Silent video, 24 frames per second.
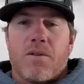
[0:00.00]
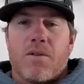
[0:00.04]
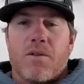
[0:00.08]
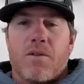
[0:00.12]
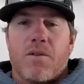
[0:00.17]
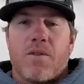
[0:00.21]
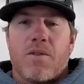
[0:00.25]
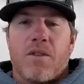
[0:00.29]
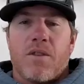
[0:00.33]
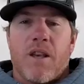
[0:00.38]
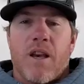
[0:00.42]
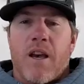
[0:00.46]

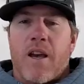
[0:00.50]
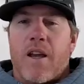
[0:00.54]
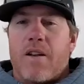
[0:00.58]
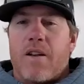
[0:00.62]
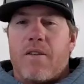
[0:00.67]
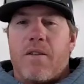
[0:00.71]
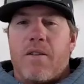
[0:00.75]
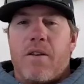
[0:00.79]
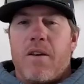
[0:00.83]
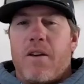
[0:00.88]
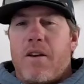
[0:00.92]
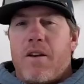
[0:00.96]
So is that
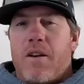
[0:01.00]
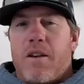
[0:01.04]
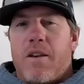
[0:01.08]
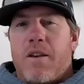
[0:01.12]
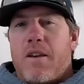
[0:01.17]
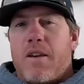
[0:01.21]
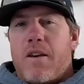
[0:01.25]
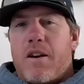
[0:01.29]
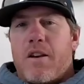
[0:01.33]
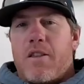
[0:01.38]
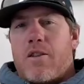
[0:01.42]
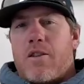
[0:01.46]

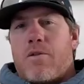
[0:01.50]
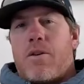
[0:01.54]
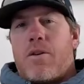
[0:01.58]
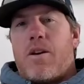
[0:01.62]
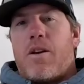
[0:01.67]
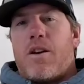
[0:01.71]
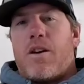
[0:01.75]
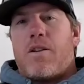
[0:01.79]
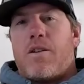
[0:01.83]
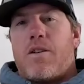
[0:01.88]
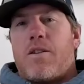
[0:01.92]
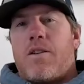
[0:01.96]
a
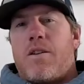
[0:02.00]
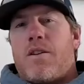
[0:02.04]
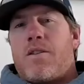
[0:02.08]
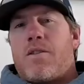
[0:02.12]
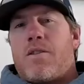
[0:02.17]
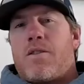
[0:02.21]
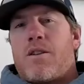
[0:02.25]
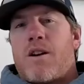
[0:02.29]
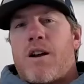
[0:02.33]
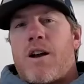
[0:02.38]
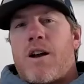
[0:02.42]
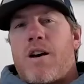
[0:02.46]
three hundred
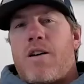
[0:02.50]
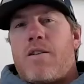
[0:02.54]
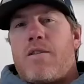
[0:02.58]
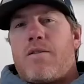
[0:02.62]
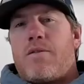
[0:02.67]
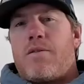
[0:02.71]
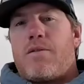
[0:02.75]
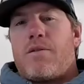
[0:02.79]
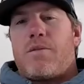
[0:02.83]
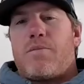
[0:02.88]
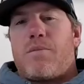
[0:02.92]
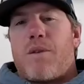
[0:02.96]
year drought
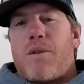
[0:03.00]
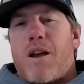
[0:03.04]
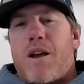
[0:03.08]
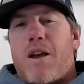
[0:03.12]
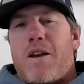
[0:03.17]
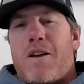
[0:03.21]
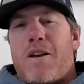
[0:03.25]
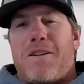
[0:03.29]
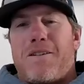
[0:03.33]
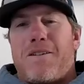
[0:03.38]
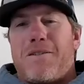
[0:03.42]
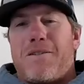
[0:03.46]

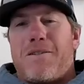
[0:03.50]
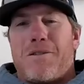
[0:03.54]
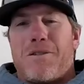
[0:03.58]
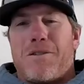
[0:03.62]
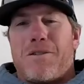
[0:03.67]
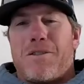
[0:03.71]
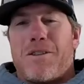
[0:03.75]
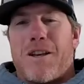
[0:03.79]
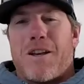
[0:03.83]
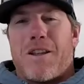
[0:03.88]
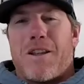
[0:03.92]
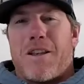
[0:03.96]
span, or
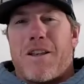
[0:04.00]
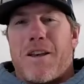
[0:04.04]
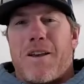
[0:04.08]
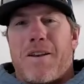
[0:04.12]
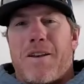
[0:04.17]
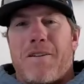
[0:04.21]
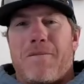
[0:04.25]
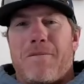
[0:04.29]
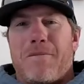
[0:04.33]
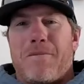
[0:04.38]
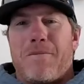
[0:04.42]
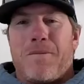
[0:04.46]
is that
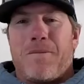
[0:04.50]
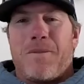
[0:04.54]
like,